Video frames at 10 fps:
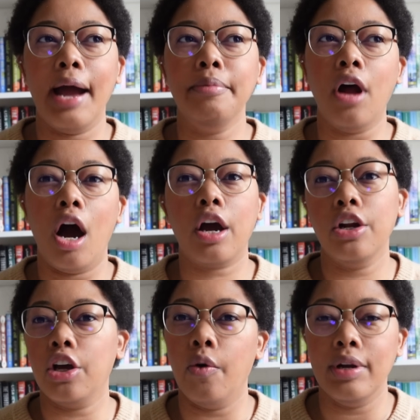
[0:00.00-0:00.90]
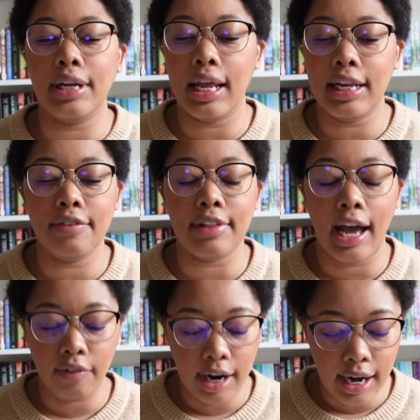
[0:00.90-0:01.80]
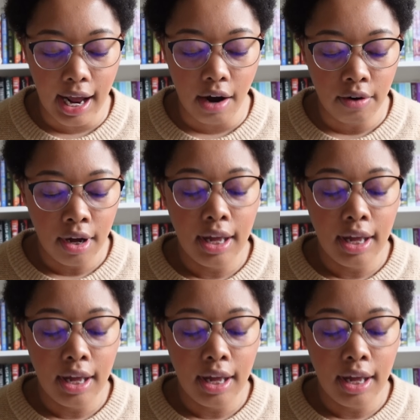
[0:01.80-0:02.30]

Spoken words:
I'm not going to go into any of that right now.